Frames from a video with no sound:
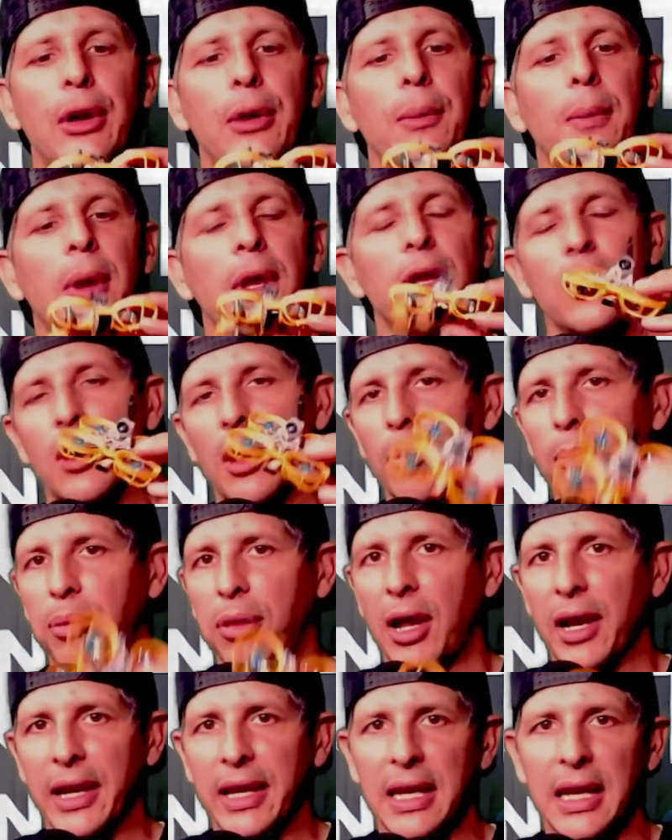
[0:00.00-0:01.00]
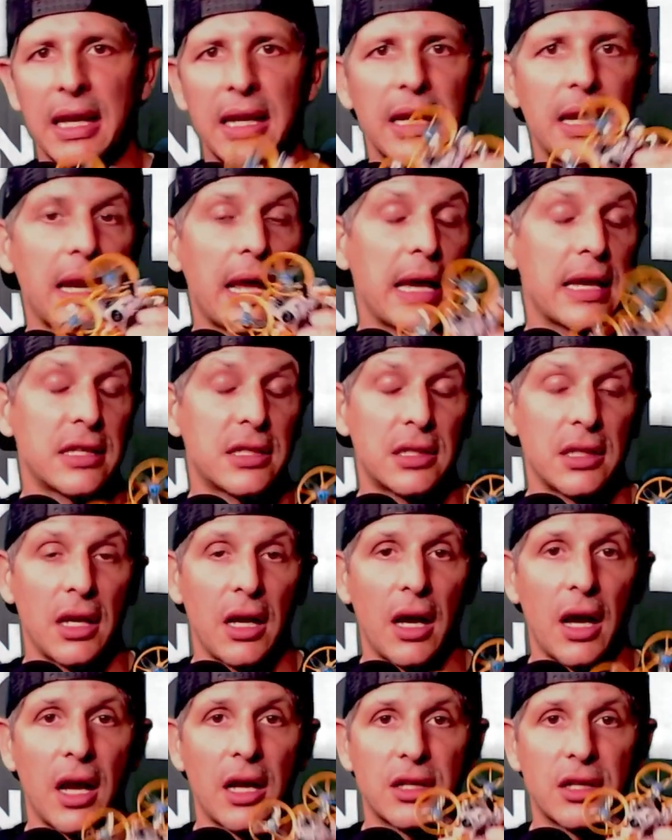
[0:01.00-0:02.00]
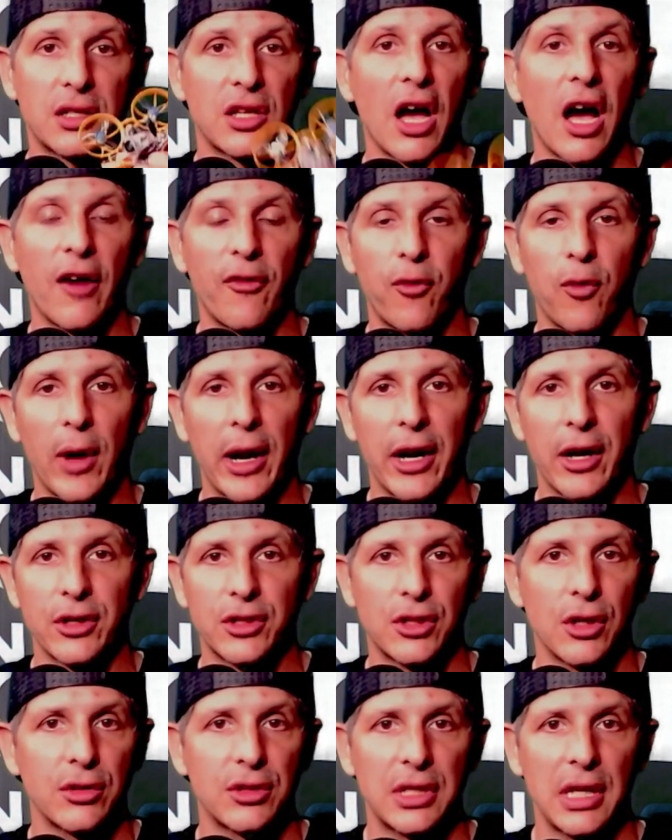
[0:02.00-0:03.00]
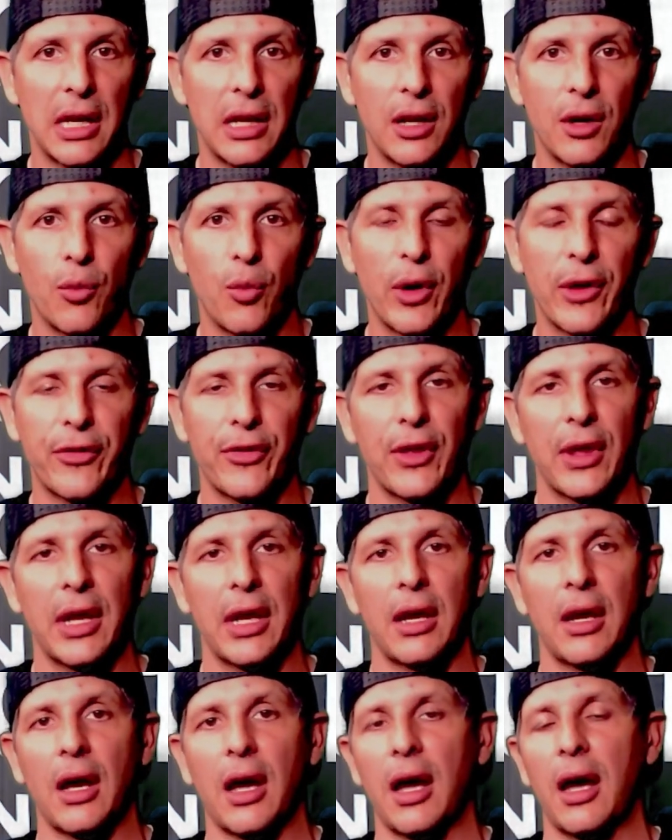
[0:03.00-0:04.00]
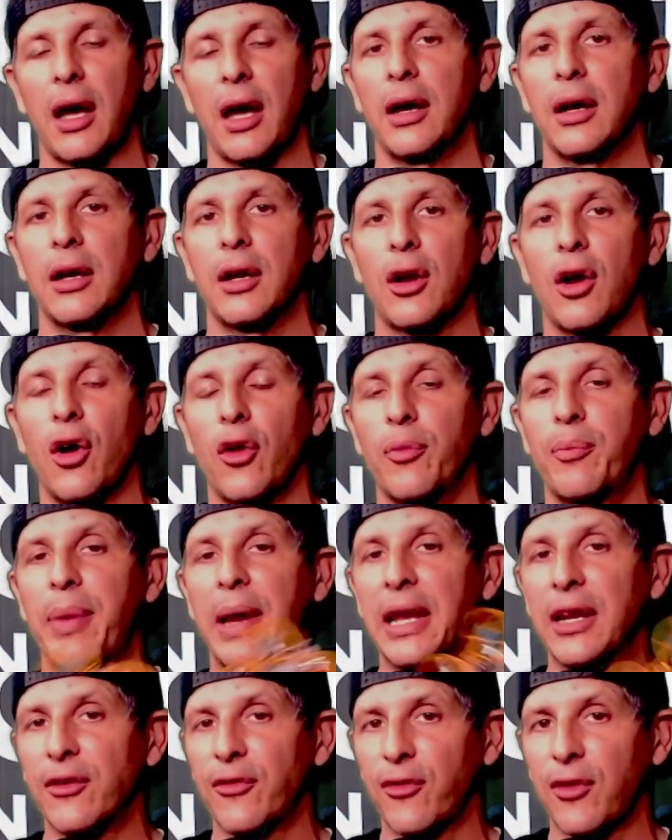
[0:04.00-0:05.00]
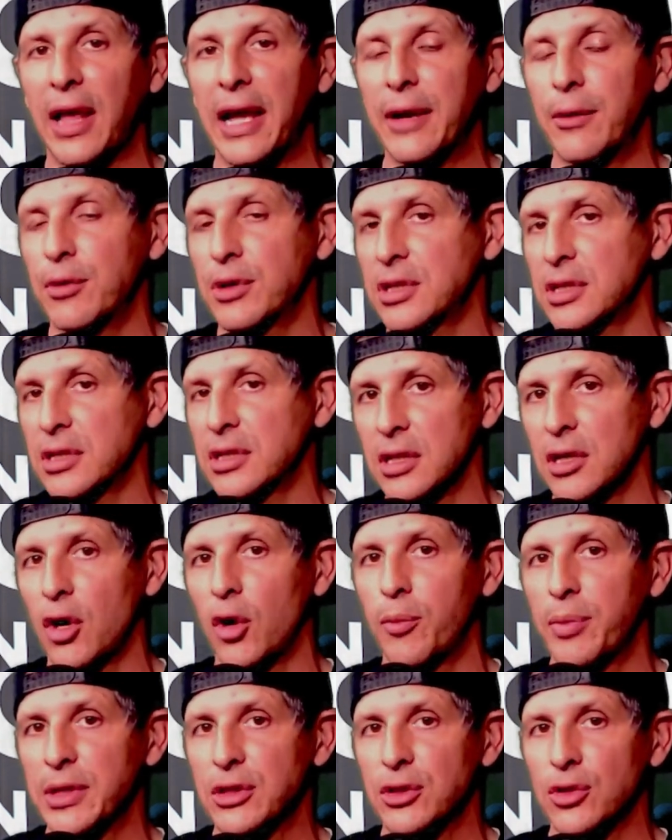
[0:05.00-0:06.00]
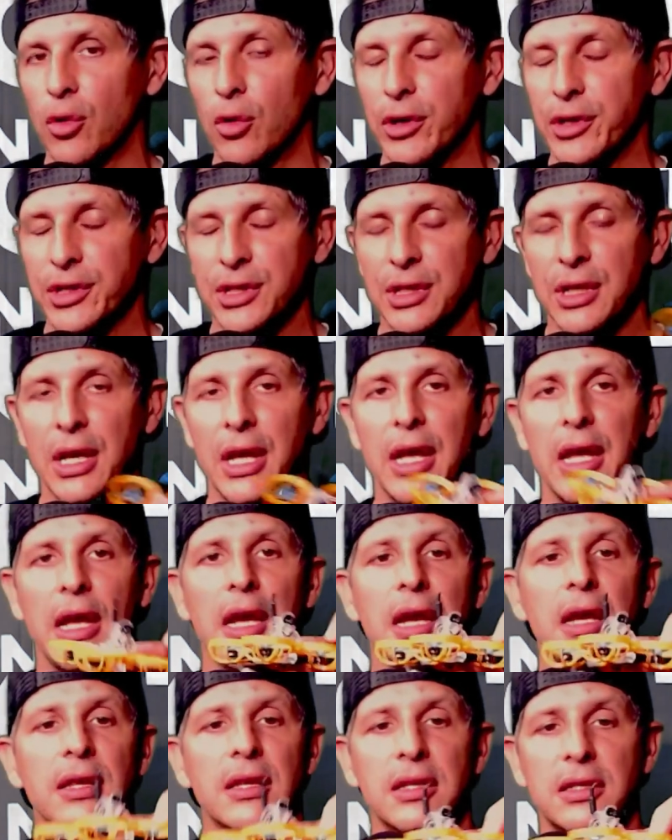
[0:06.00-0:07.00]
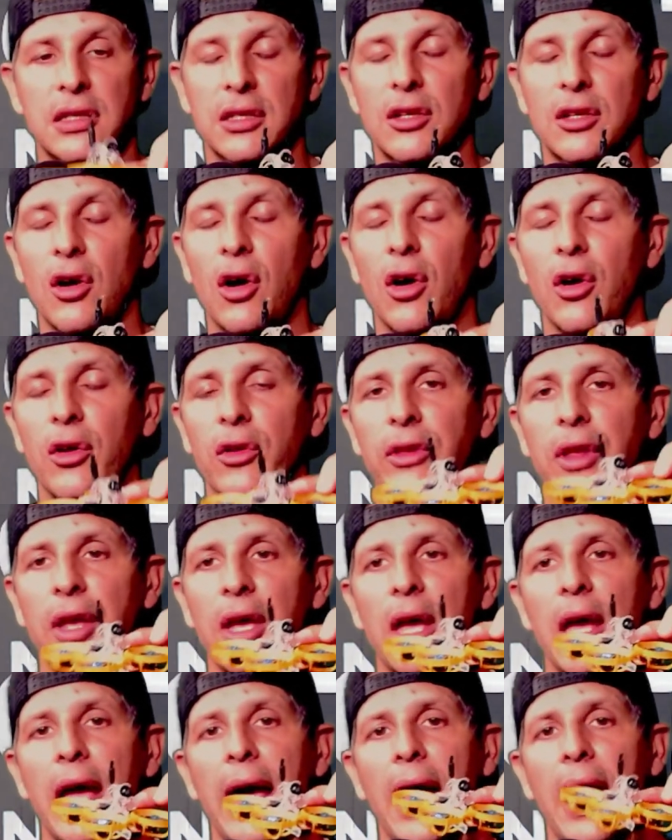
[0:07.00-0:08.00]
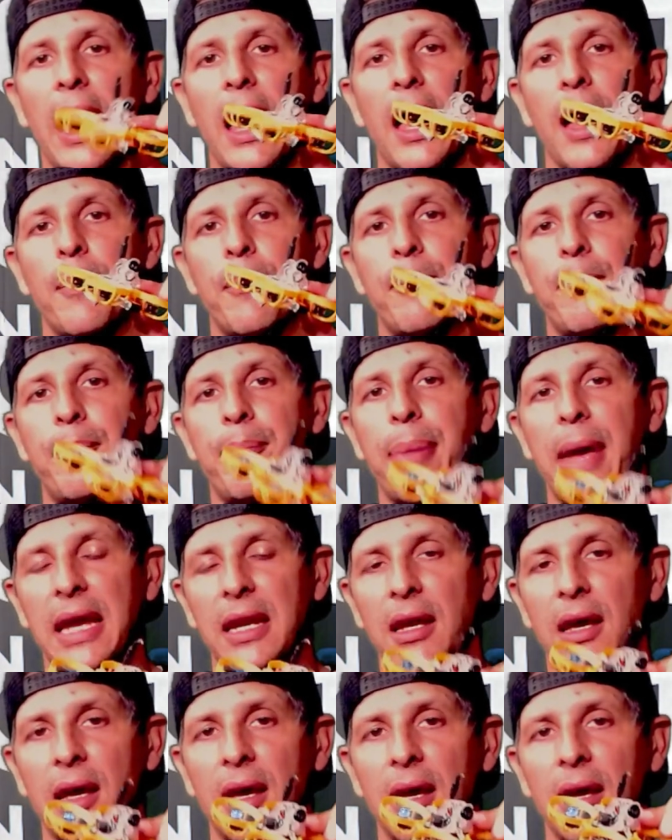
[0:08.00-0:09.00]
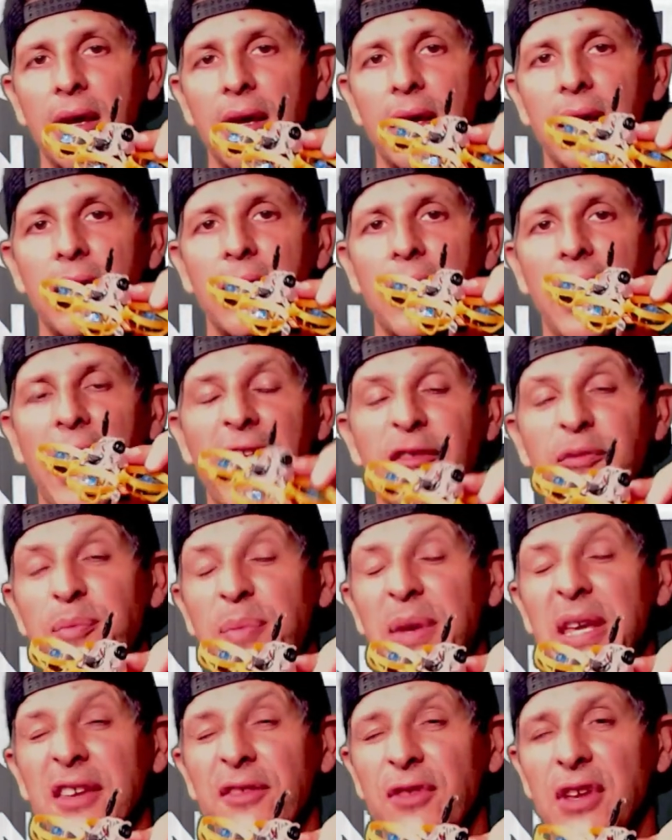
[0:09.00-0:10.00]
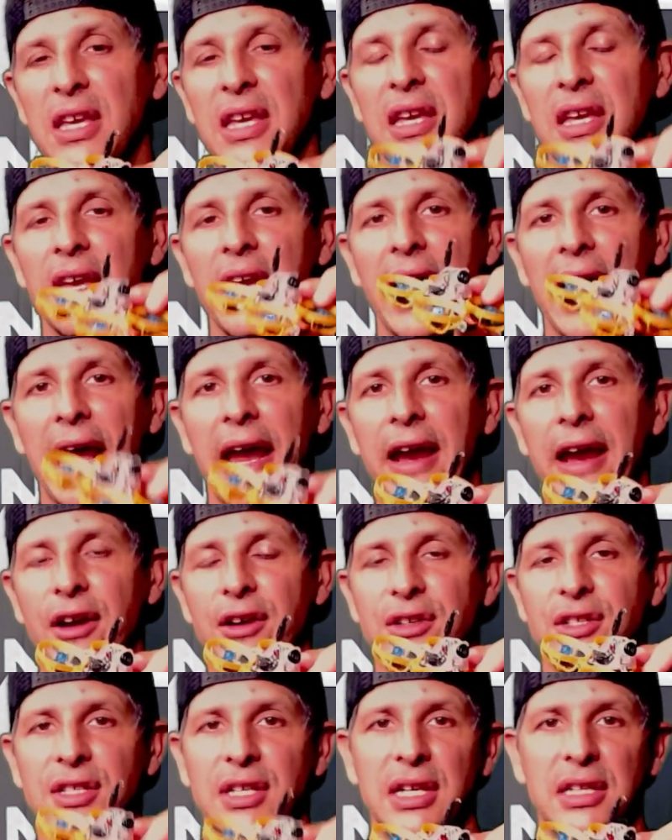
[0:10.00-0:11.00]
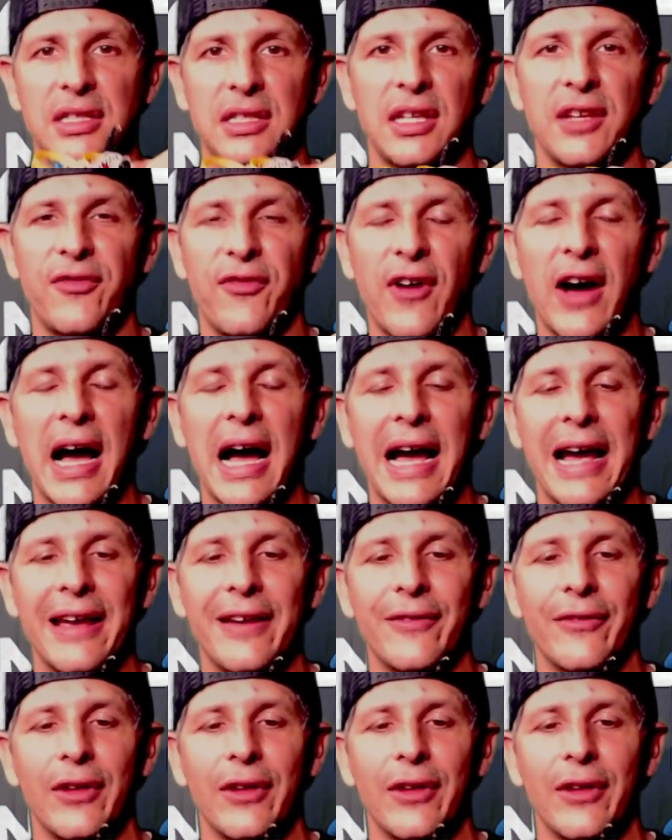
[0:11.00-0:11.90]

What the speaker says: You can plug it in. It has software associated with it called Betaflight, which is an open source. This is called Beta FPV Air 65.